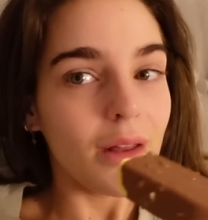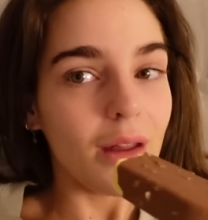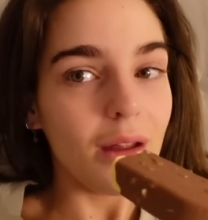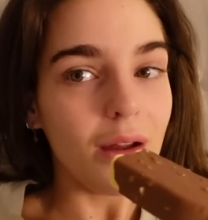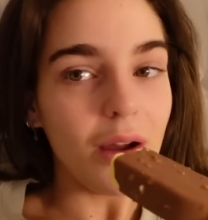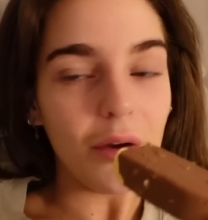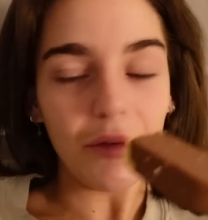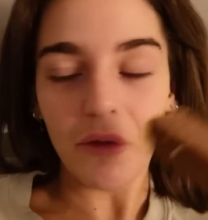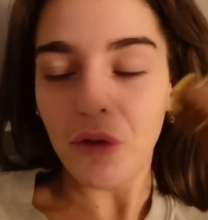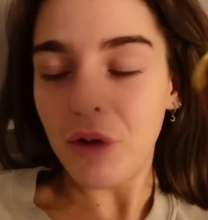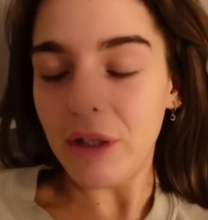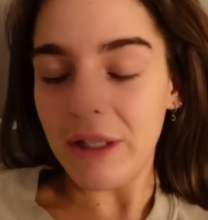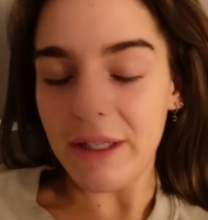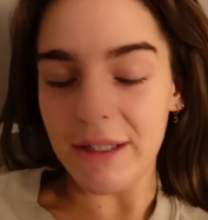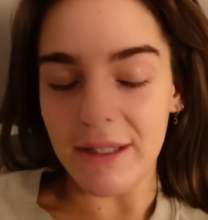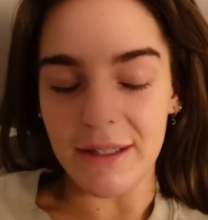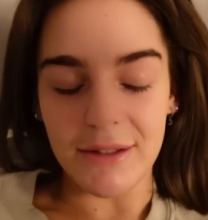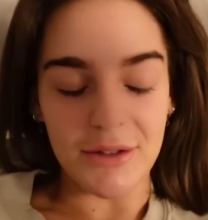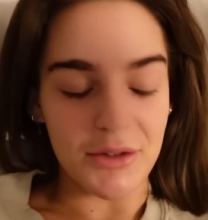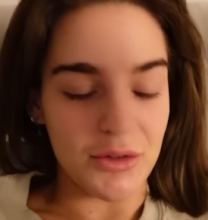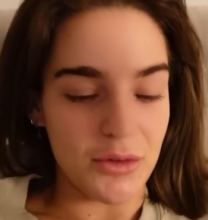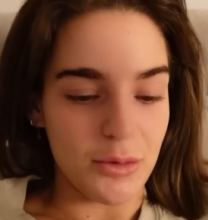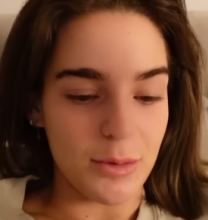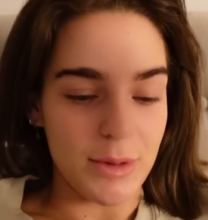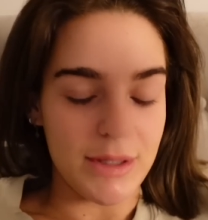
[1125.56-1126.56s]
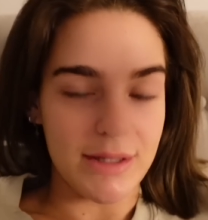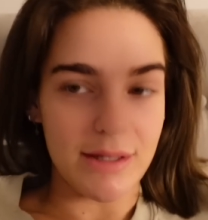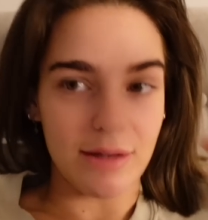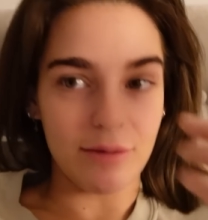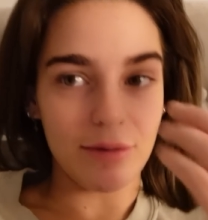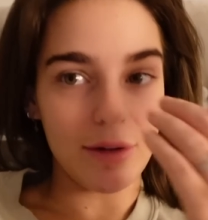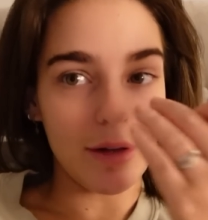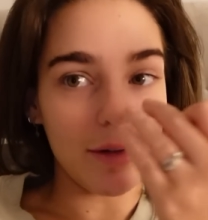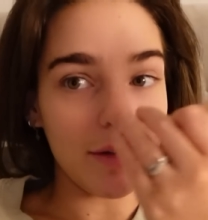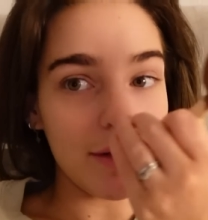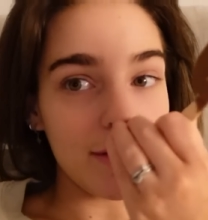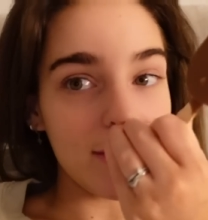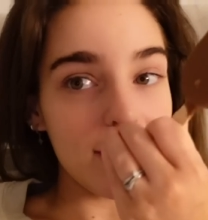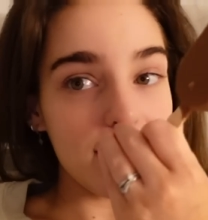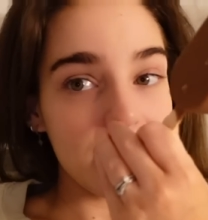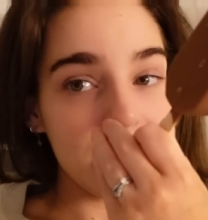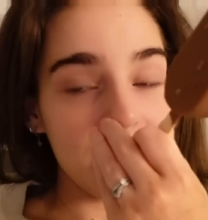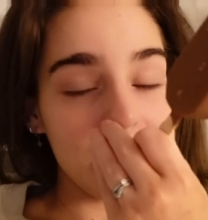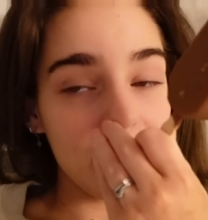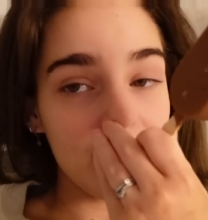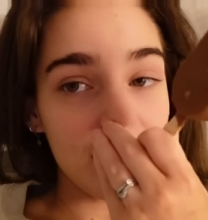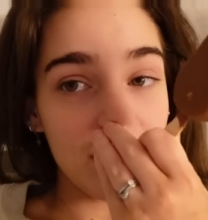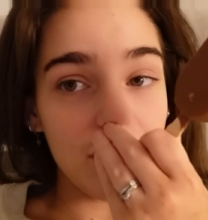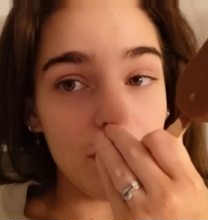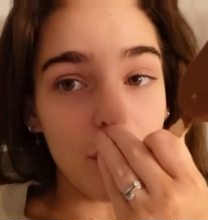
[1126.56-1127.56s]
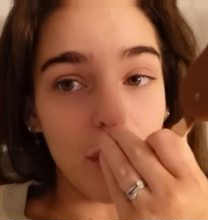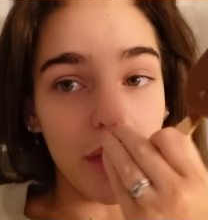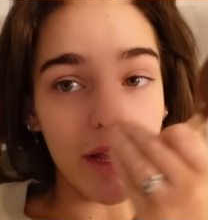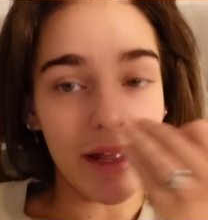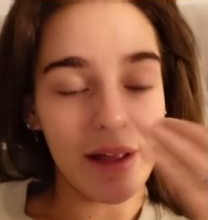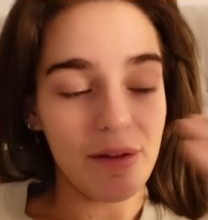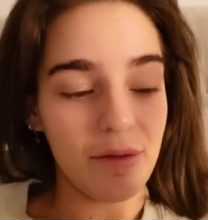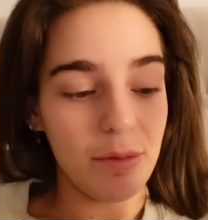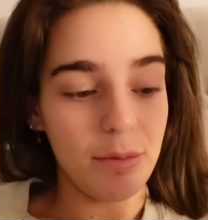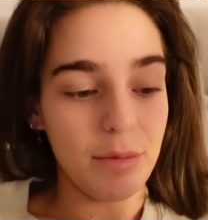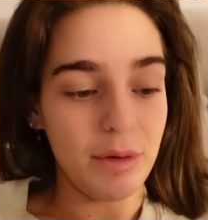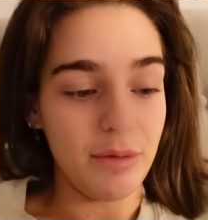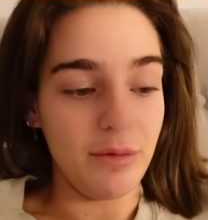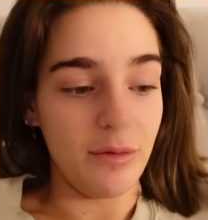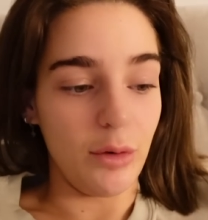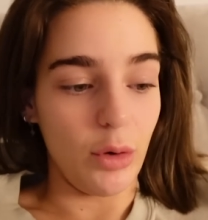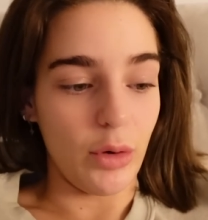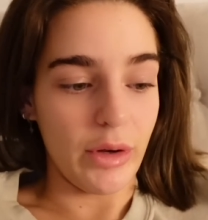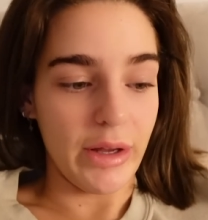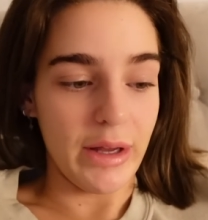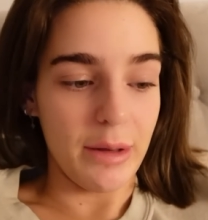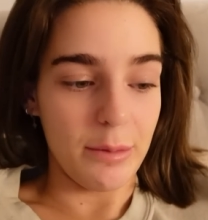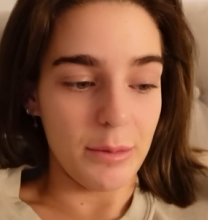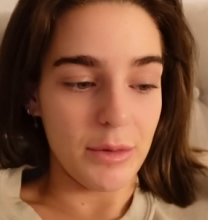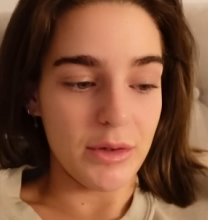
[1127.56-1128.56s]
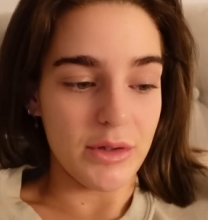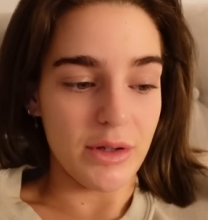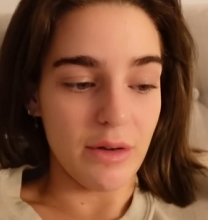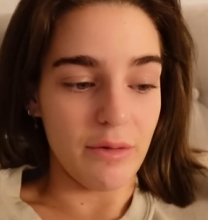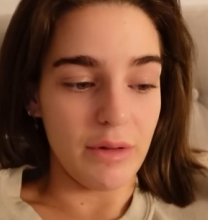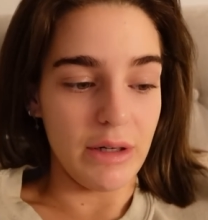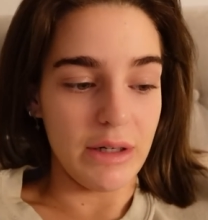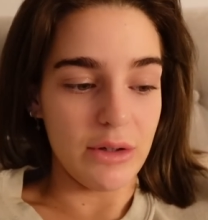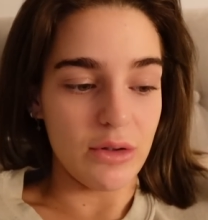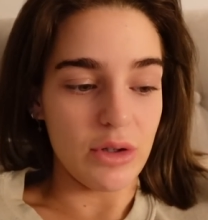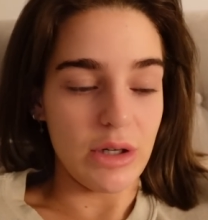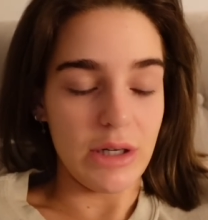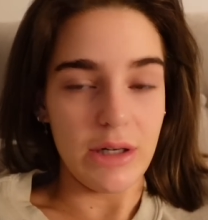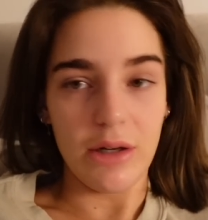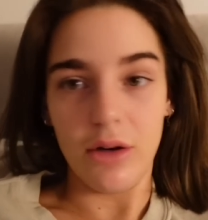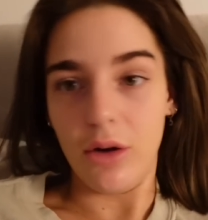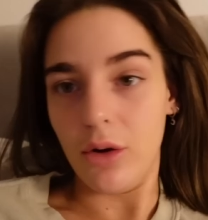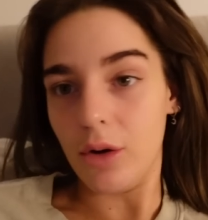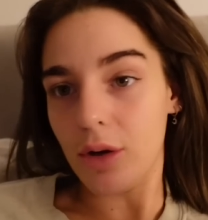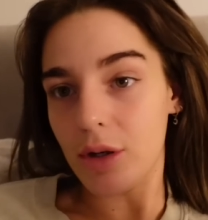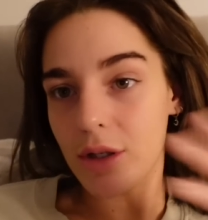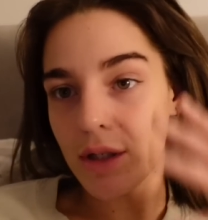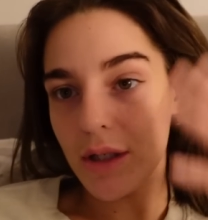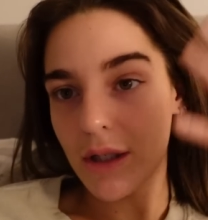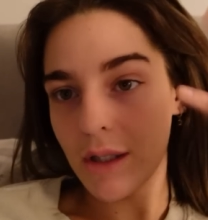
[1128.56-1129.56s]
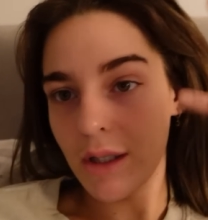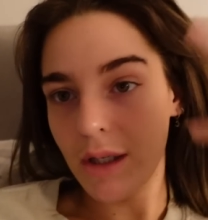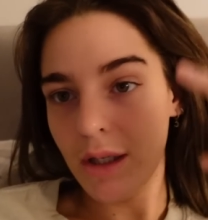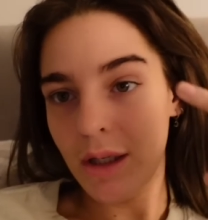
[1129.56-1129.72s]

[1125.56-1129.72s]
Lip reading: I really need to sort myself out. This is literally why I haven't been vlogging, because I've literally looked...